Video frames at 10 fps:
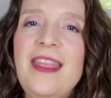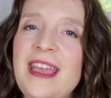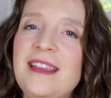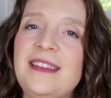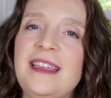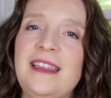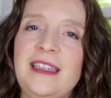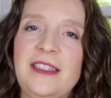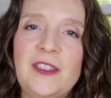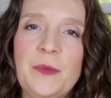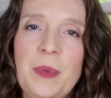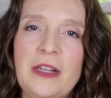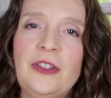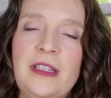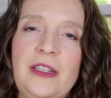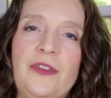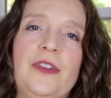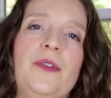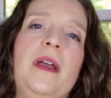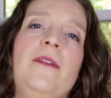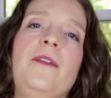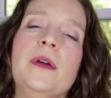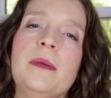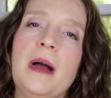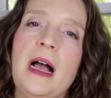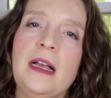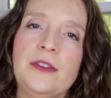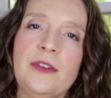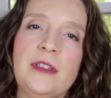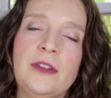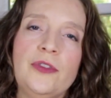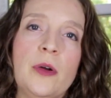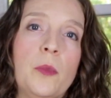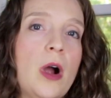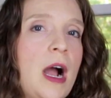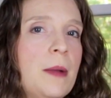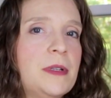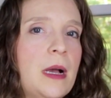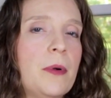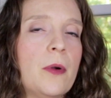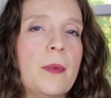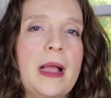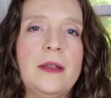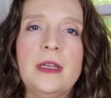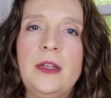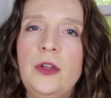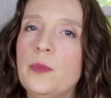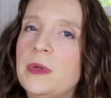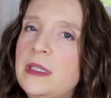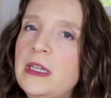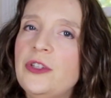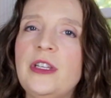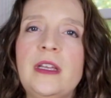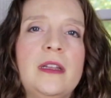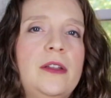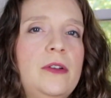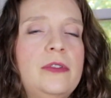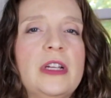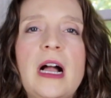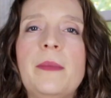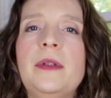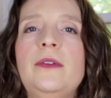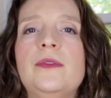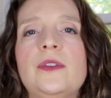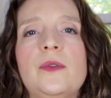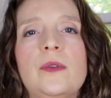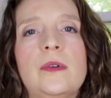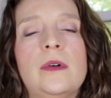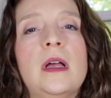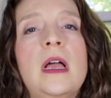This is especially true if your imposter syndrome cropped up around a new position, a new job, a new school.